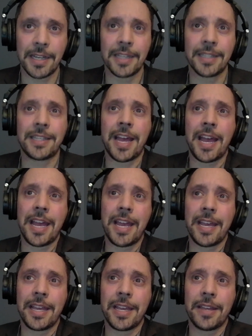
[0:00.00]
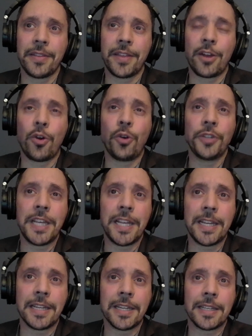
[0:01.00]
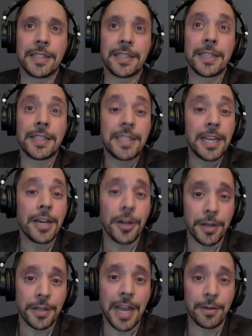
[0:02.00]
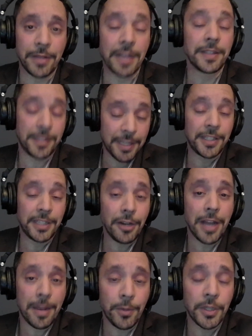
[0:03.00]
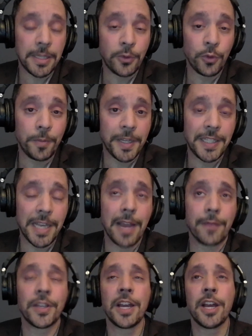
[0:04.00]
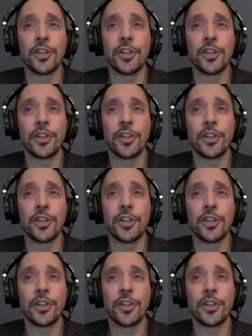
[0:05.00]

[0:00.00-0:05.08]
say that only sincere non-Muslims would be saved.